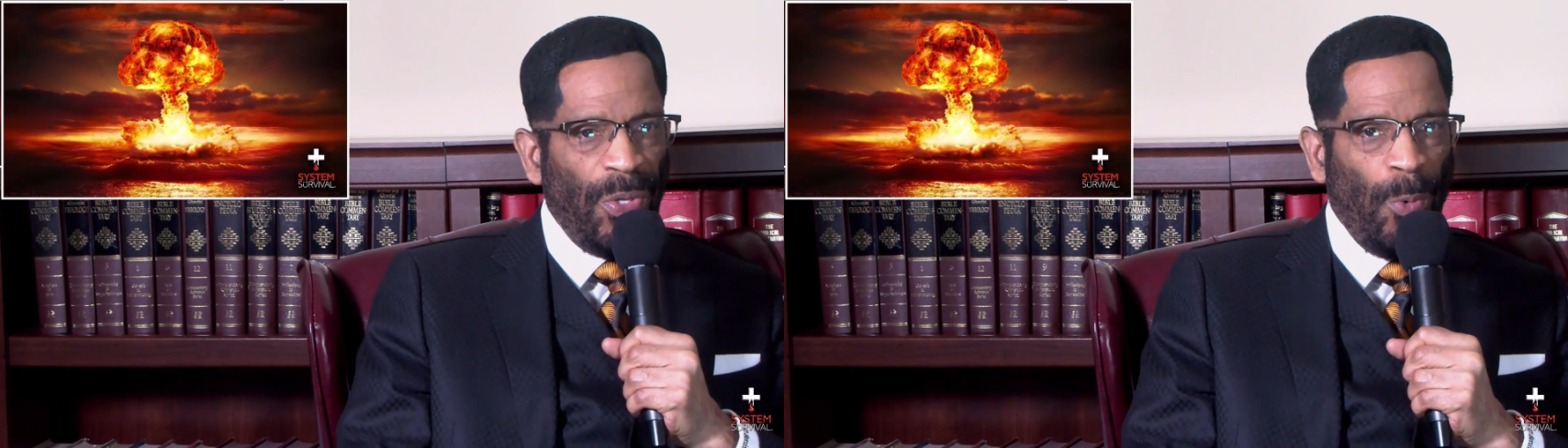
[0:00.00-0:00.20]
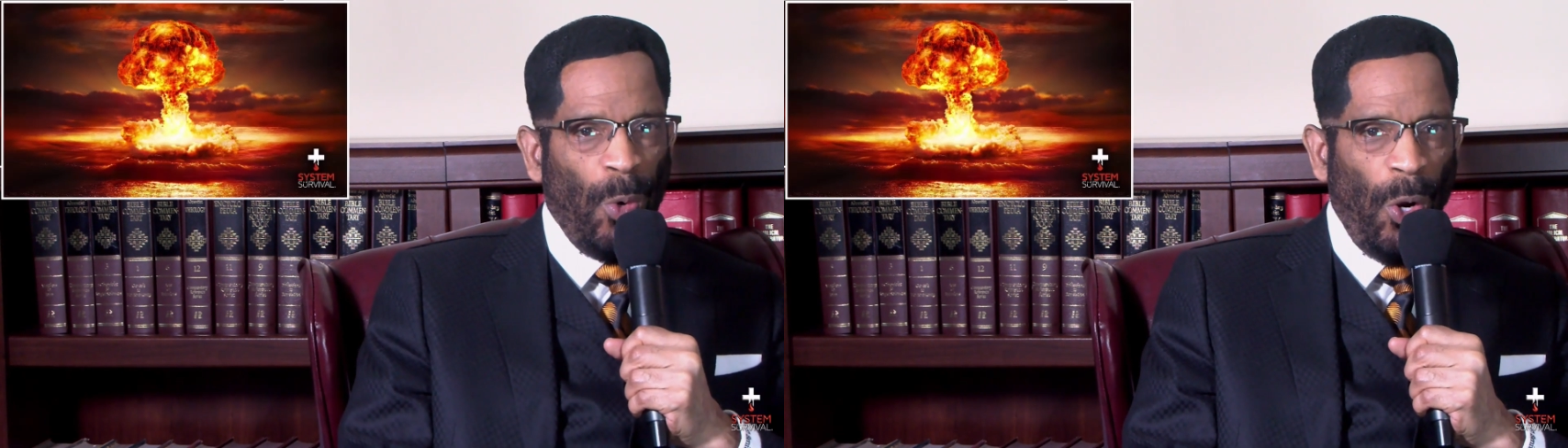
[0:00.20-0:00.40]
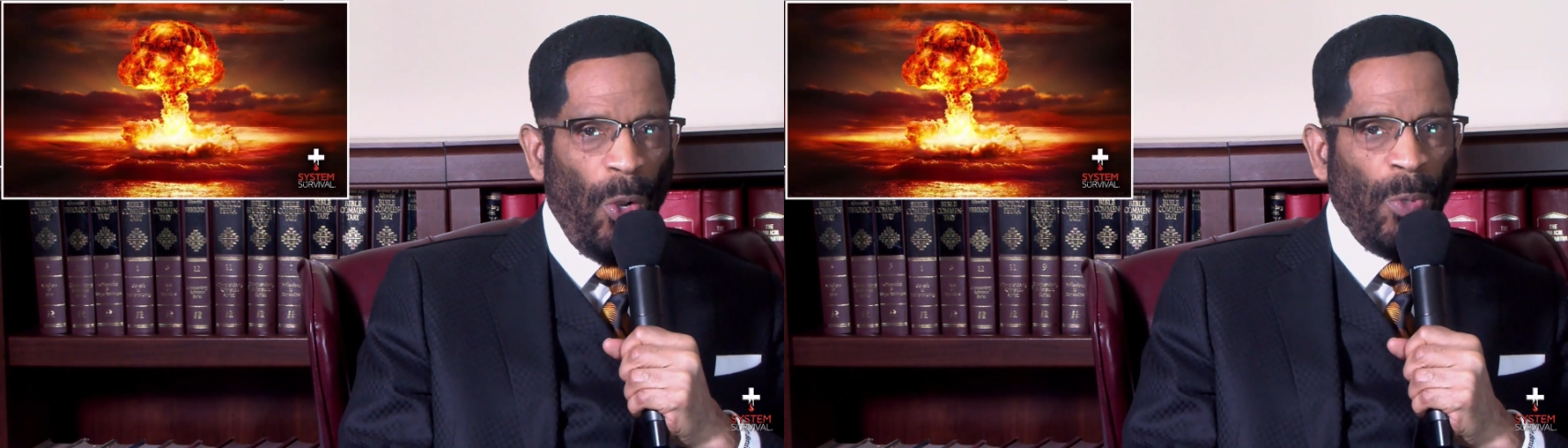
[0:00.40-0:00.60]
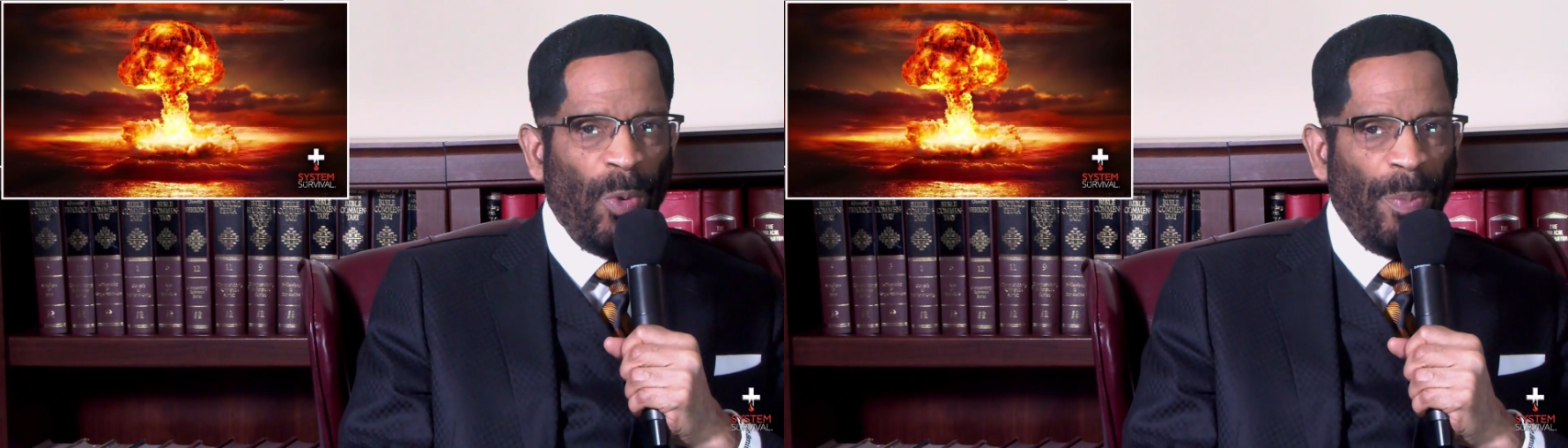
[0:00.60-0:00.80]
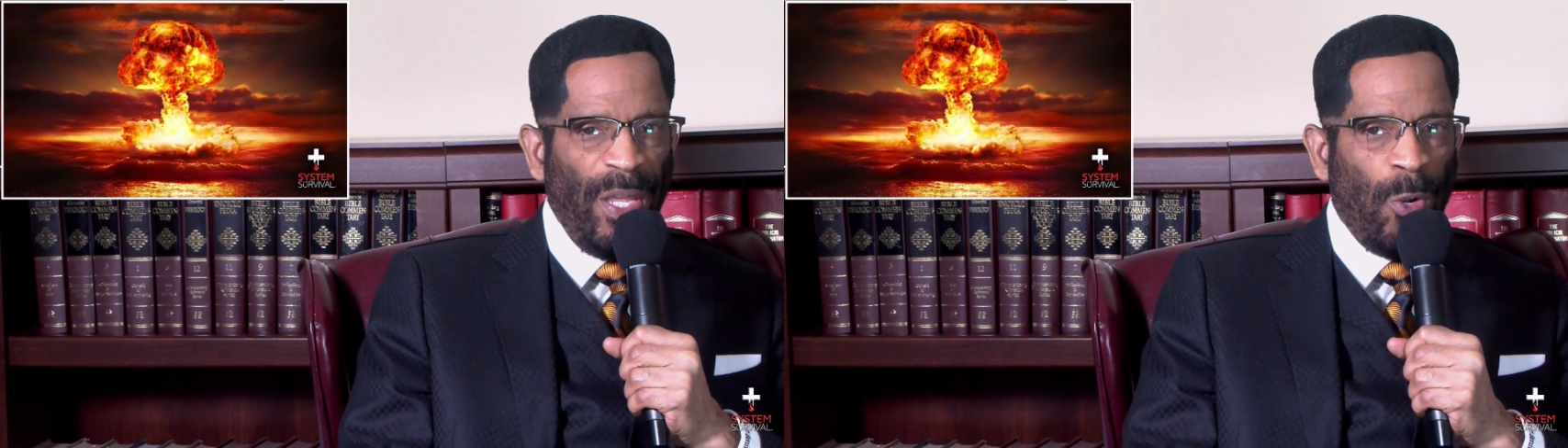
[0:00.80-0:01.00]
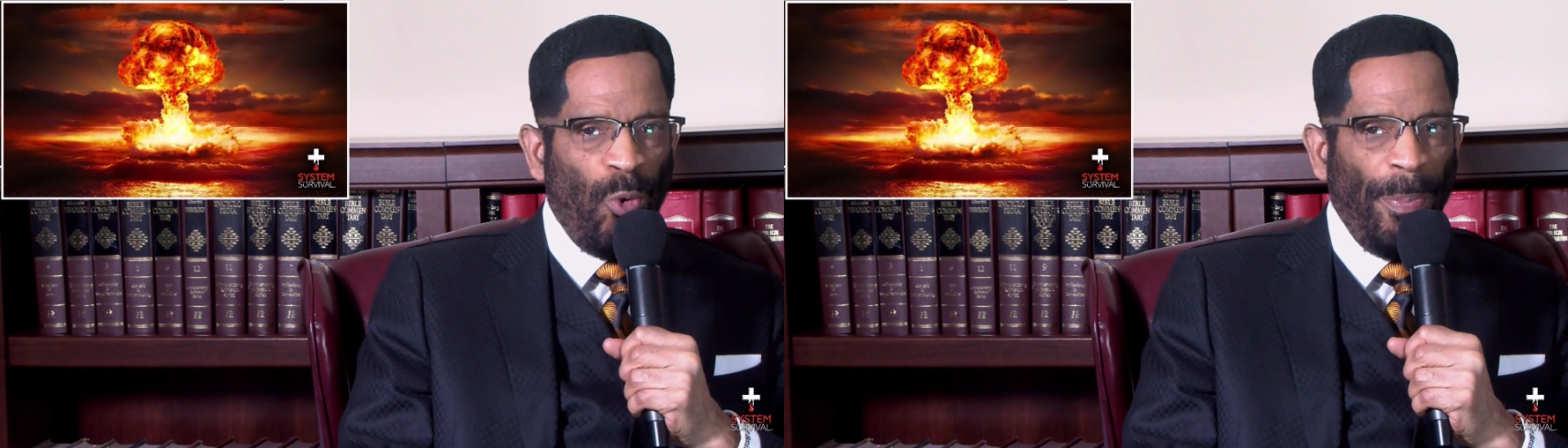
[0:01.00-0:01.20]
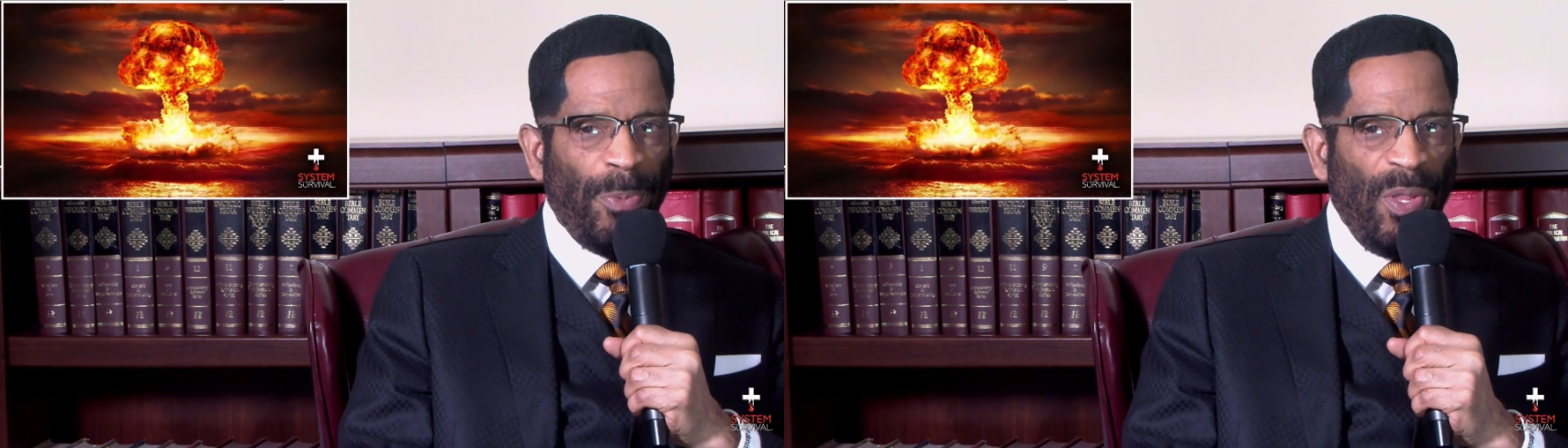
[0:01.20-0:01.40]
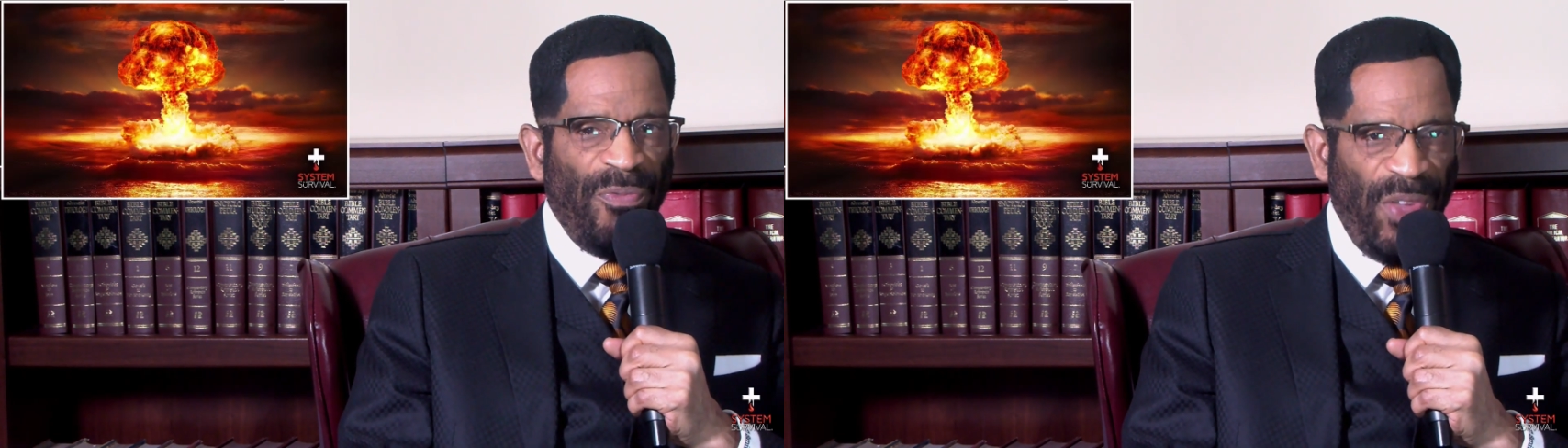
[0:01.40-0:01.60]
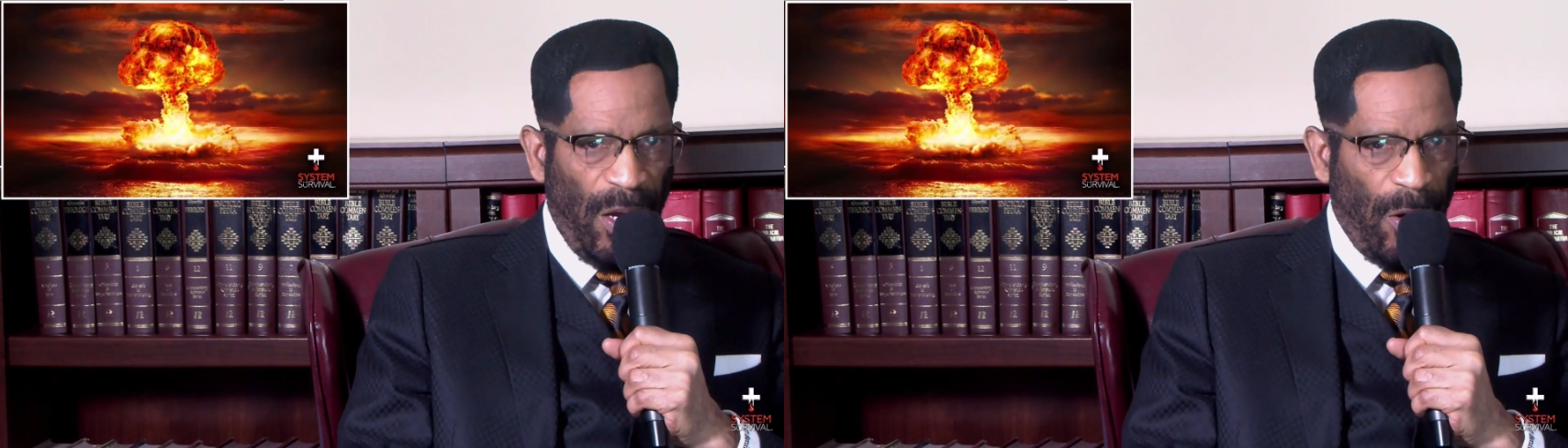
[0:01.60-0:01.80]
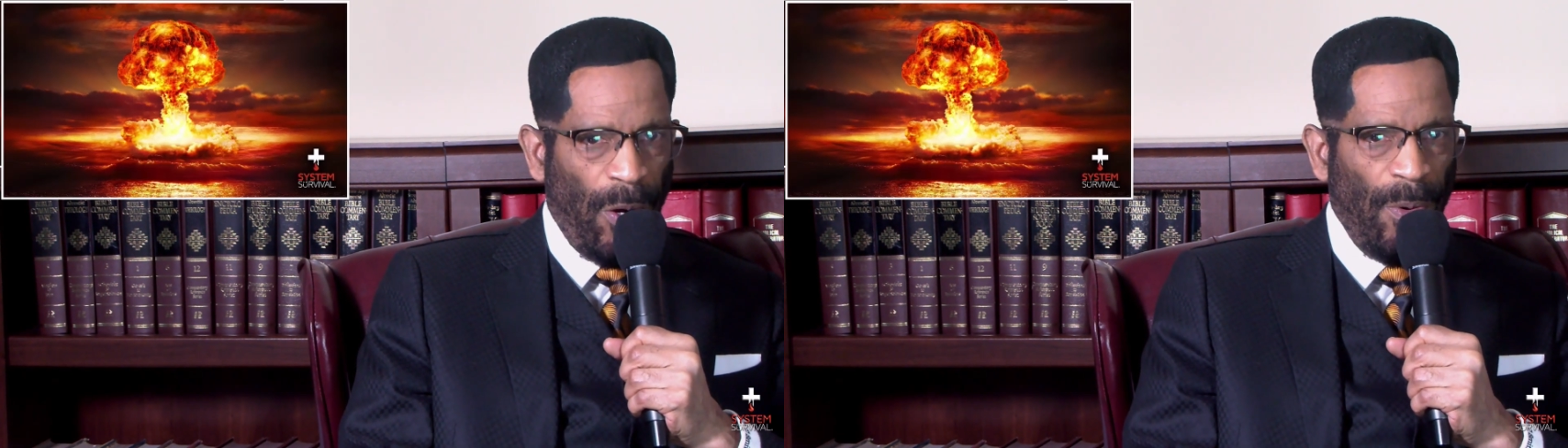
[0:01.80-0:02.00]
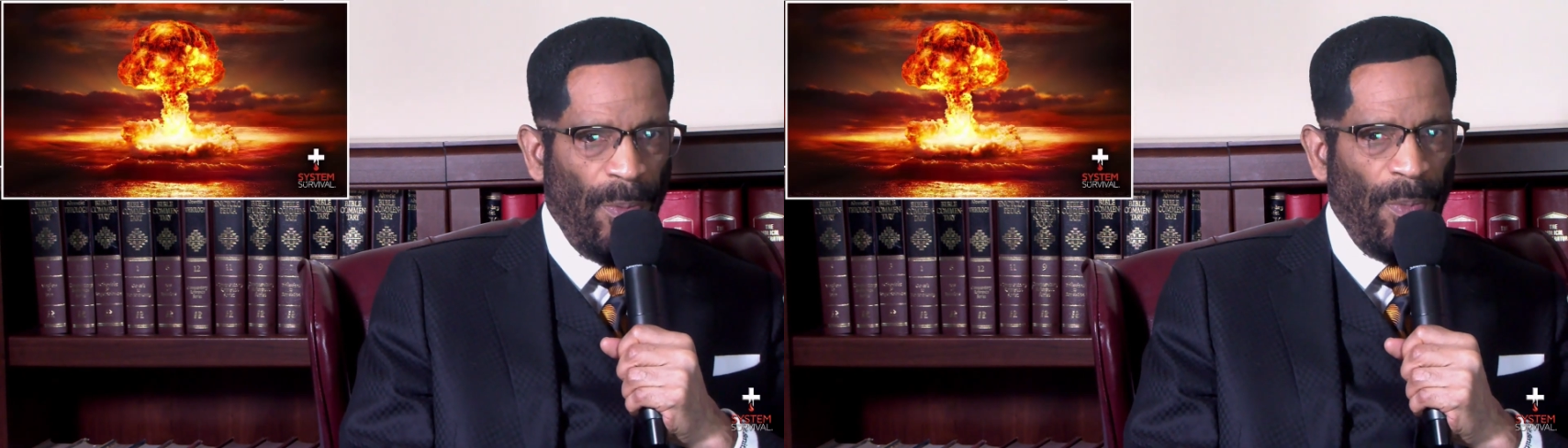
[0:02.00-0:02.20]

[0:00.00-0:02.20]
the world would be gripped with fear,